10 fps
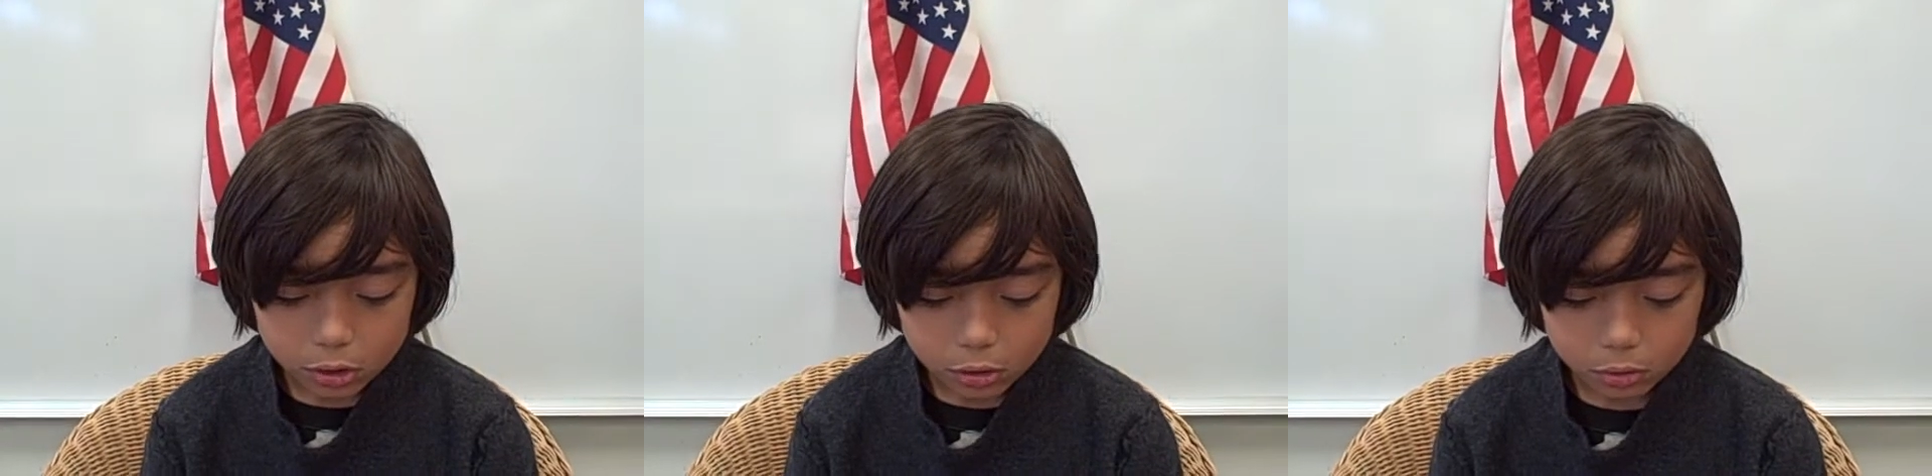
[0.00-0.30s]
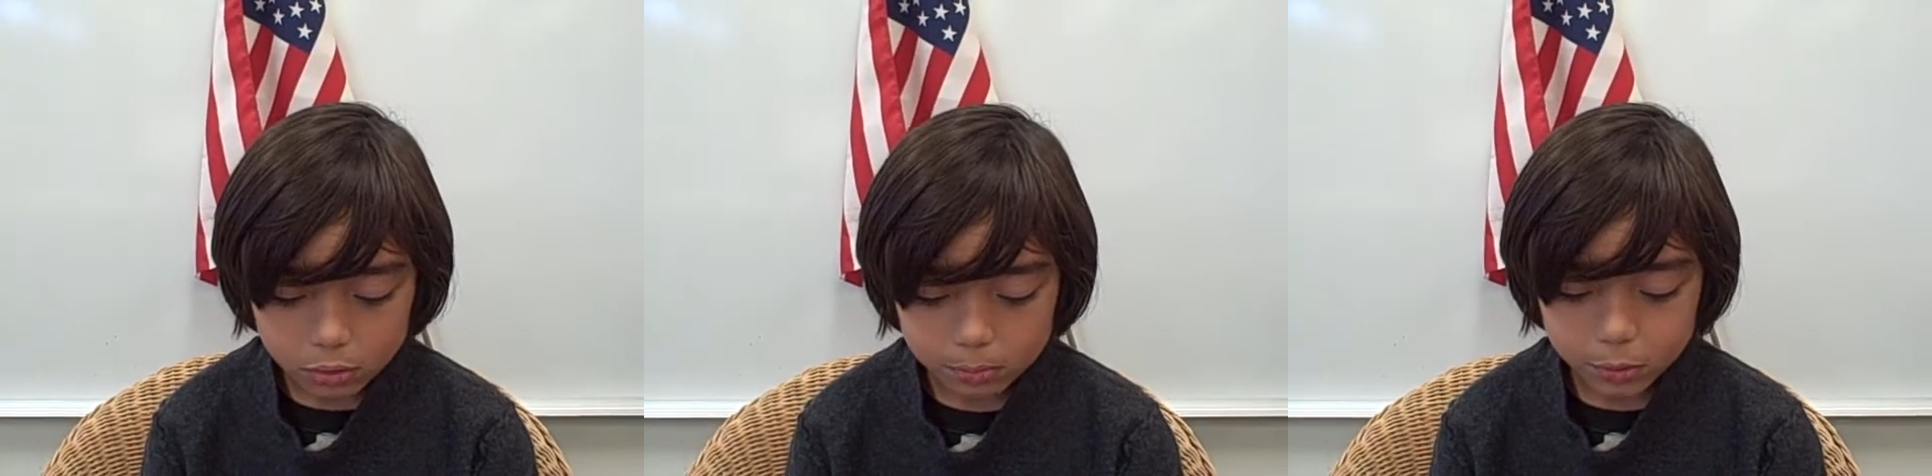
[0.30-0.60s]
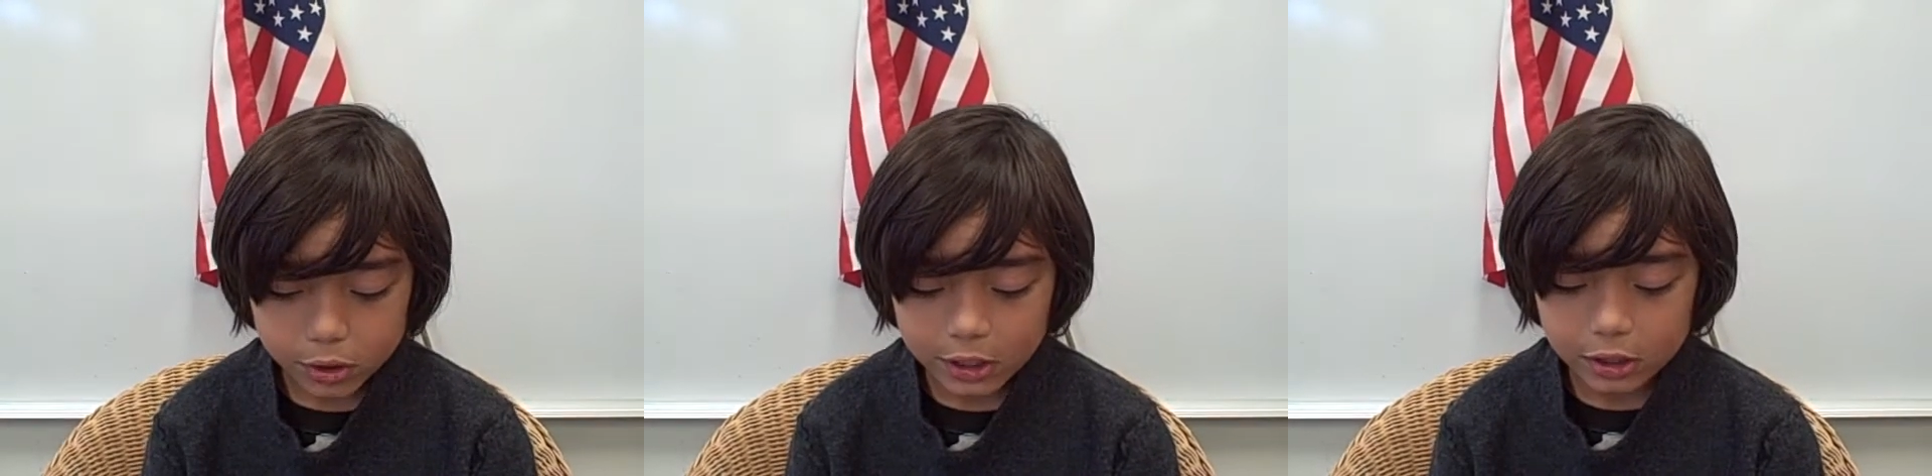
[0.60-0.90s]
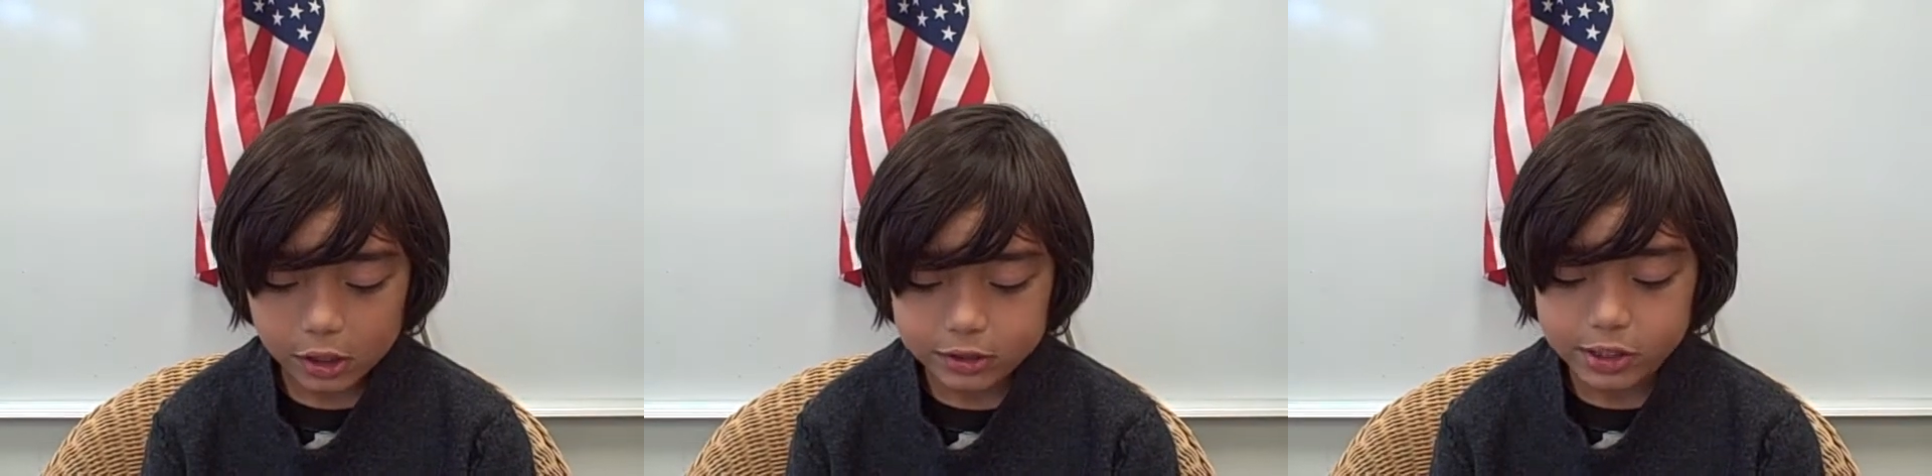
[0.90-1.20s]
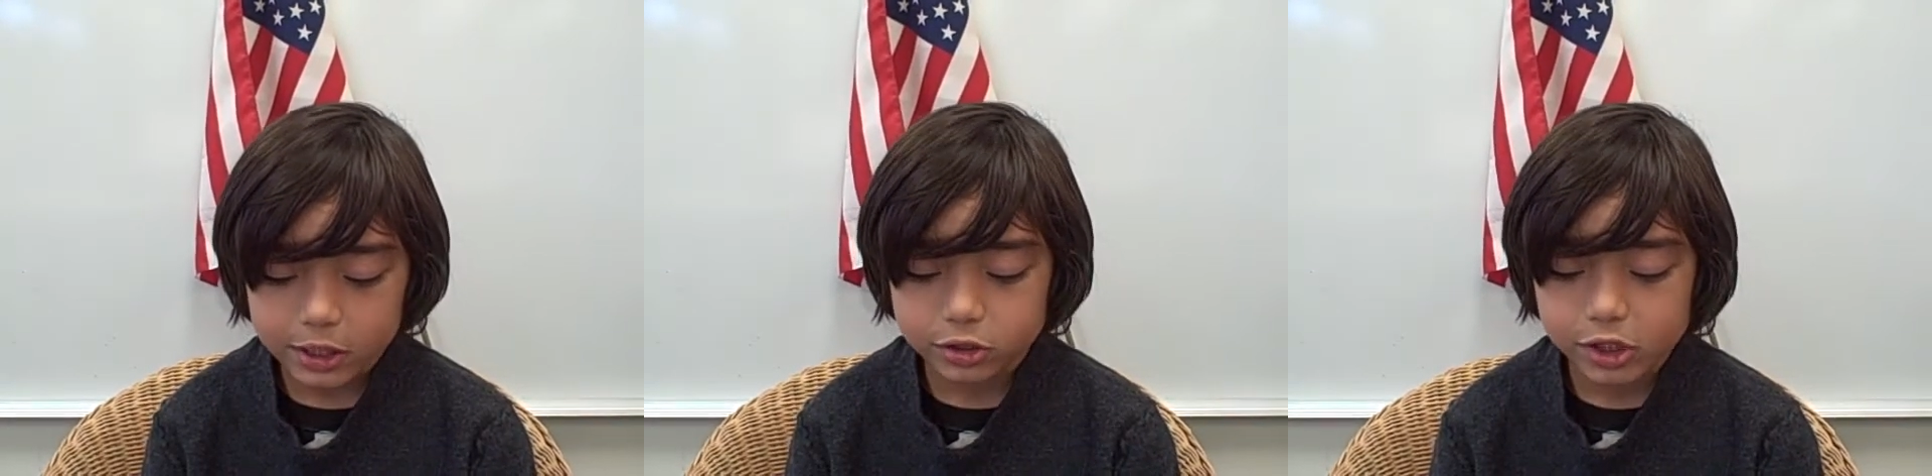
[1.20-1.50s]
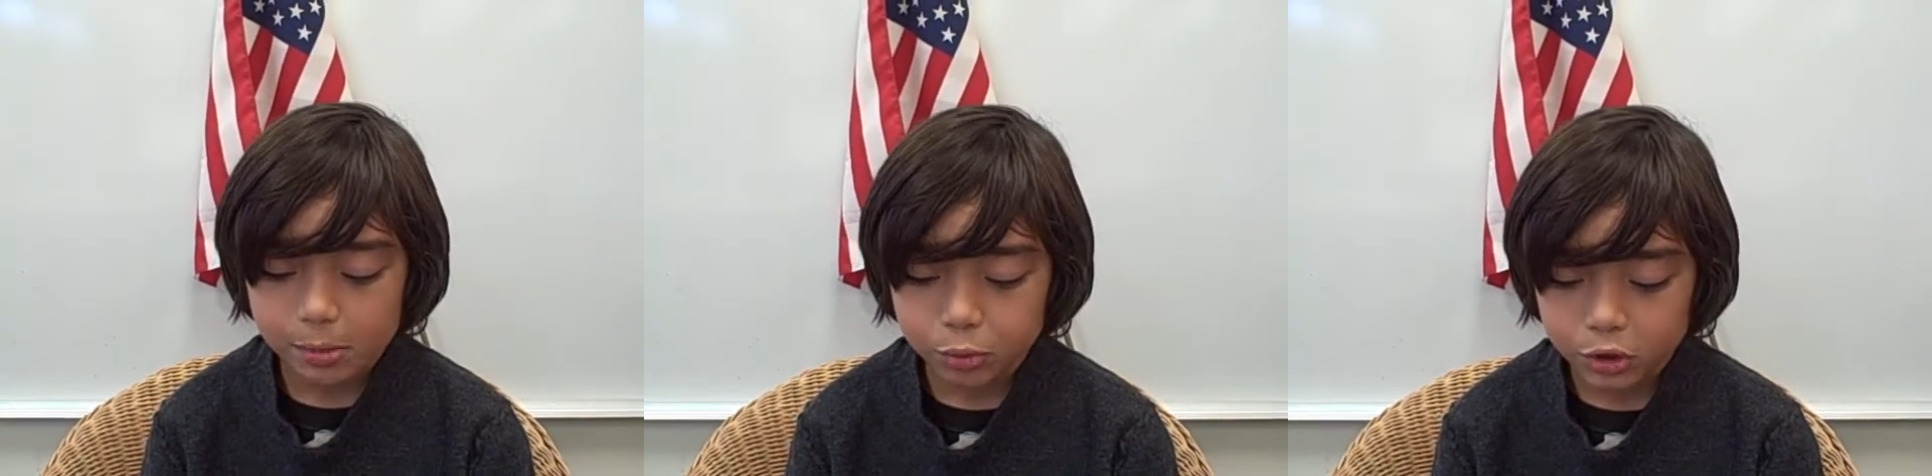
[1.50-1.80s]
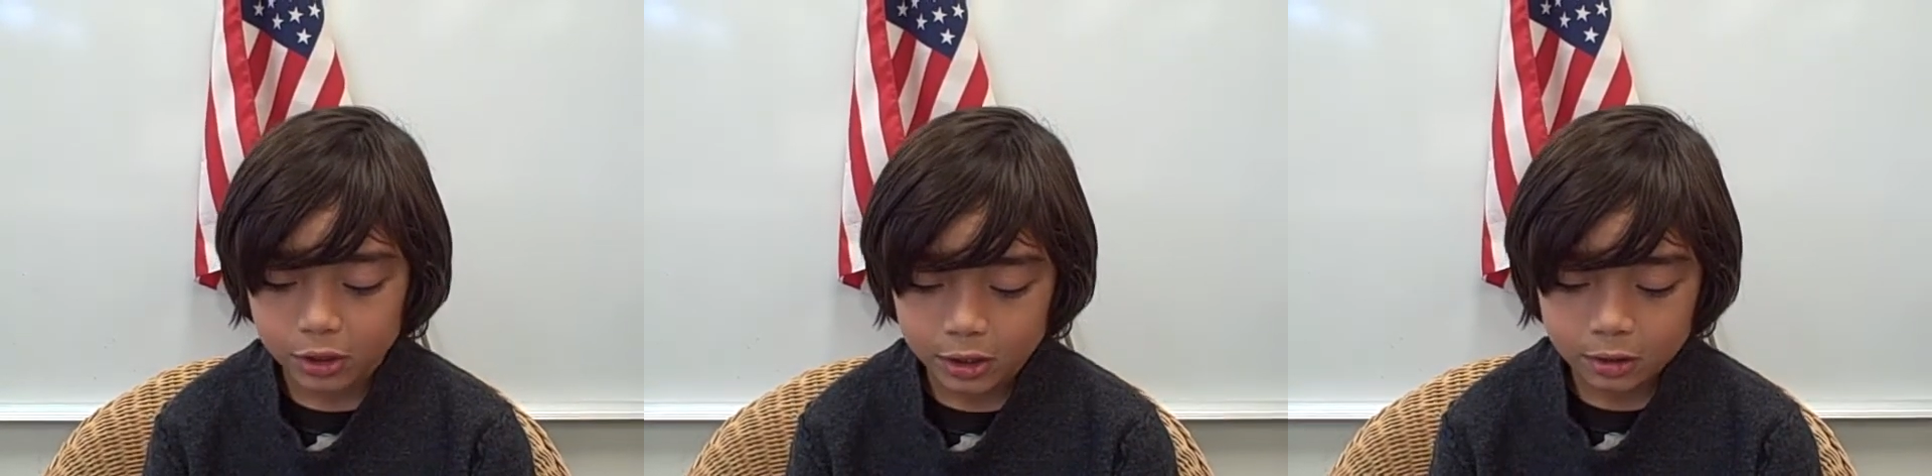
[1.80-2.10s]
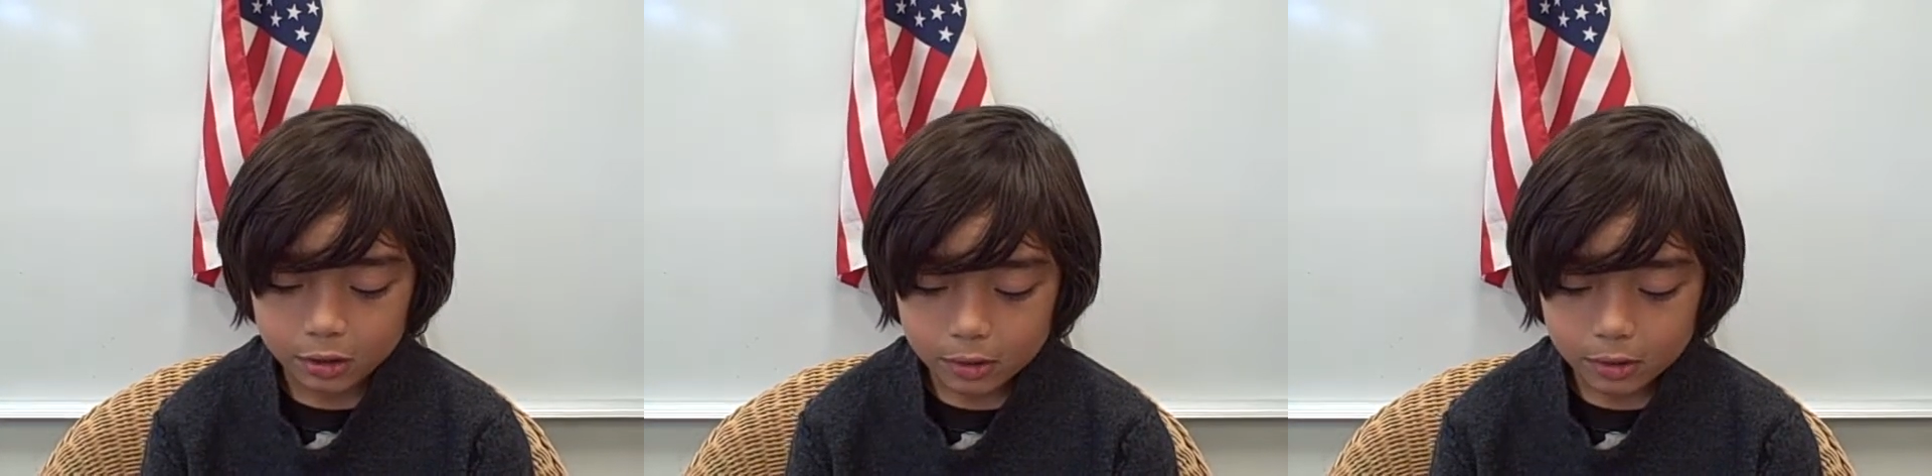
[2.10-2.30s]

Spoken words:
who are putting us in jeopardy.